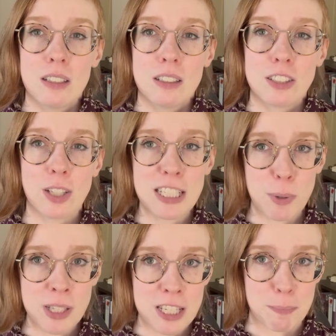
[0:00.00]
So let's
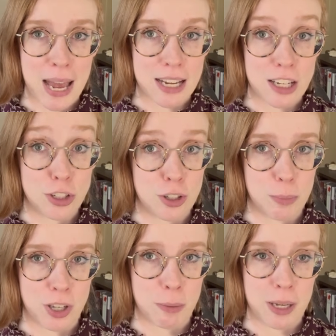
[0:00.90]
bring this back to the
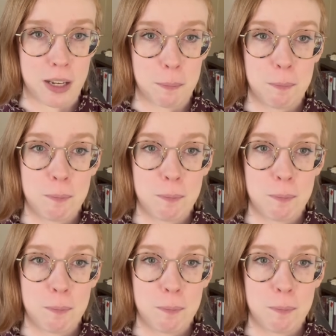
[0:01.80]
boogeyman.